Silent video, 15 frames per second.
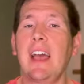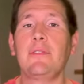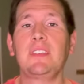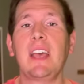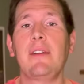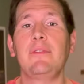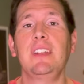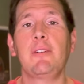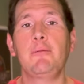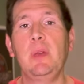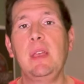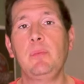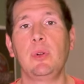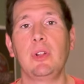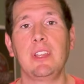have to have enough
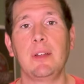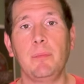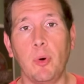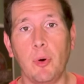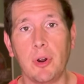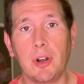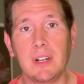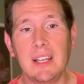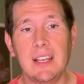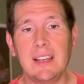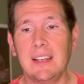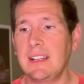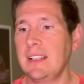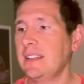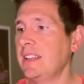people on the board
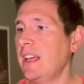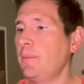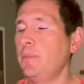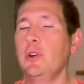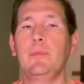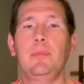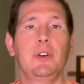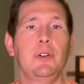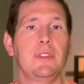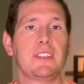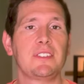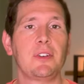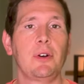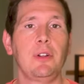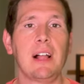that poo poo
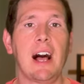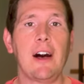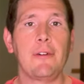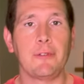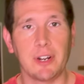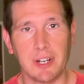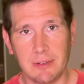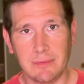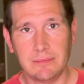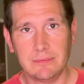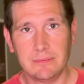this whole offer